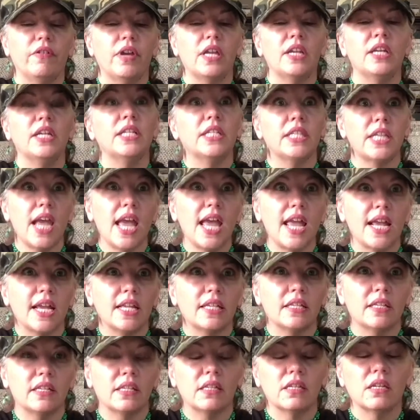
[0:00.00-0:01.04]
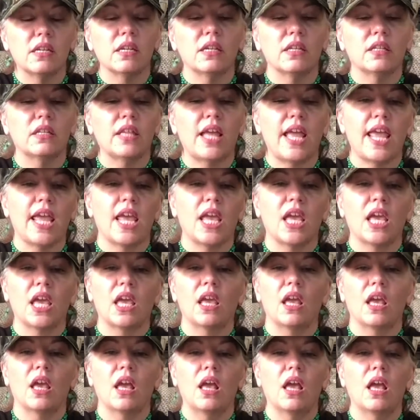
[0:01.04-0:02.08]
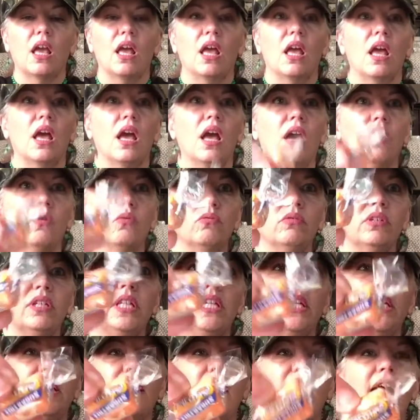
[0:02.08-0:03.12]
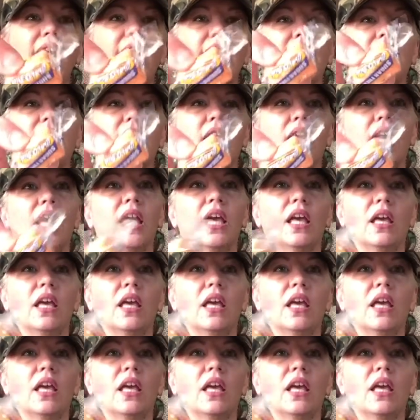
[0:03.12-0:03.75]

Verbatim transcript: And it tastes like, really like